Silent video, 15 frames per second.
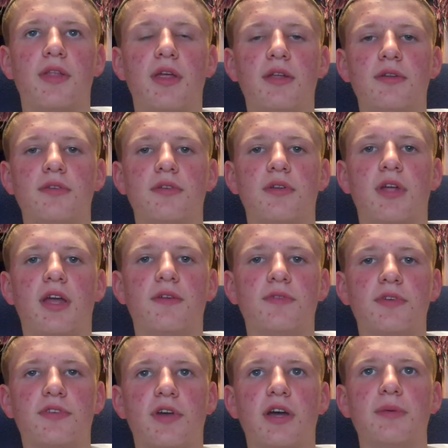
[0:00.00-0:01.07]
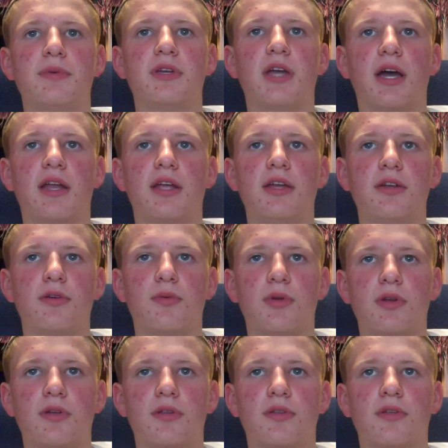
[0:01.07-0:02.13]
Then, every time he got
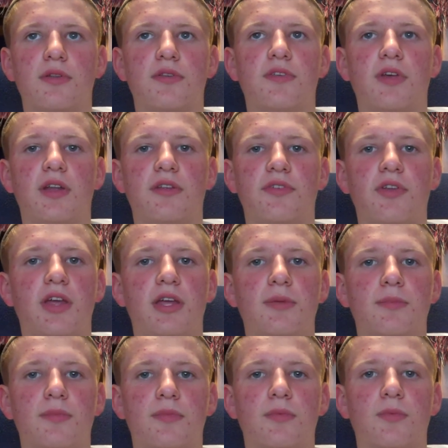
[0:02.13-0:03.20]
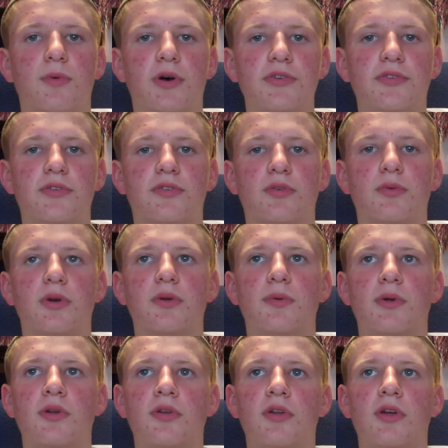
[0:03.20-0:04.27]
angry and said his name wasn't
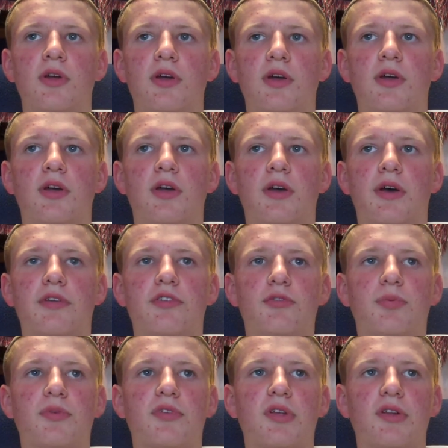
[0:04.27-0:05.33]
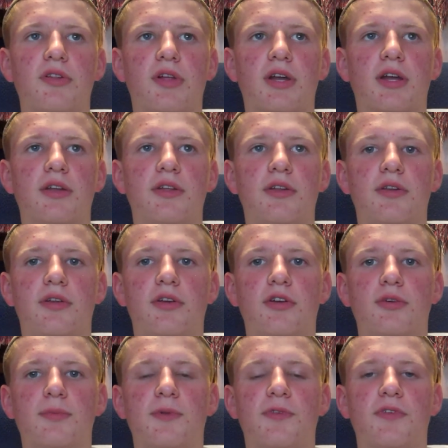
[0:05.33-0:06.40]
Squidward, I just pretended like I didn't
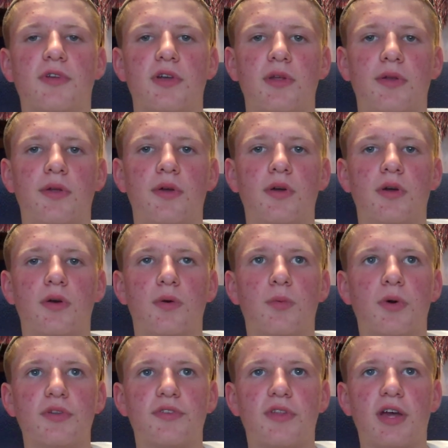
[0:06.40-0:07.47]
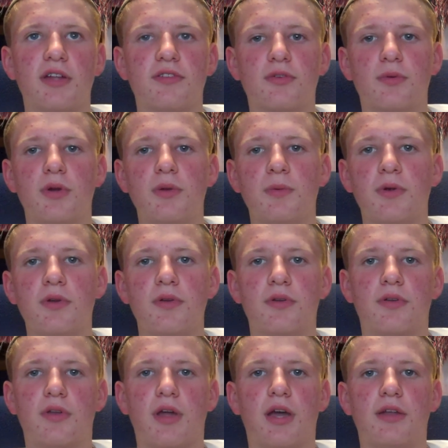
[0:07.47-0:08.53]
hear him and said, "What's that, Squidward?
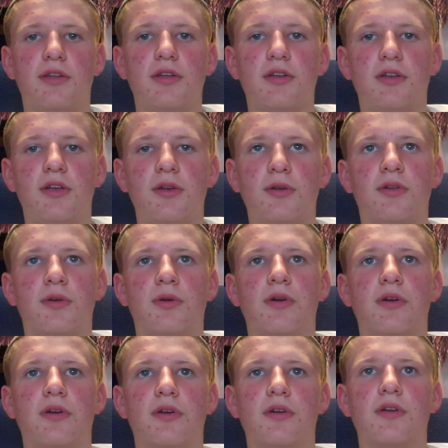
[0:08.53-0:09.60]
I didn't hear you."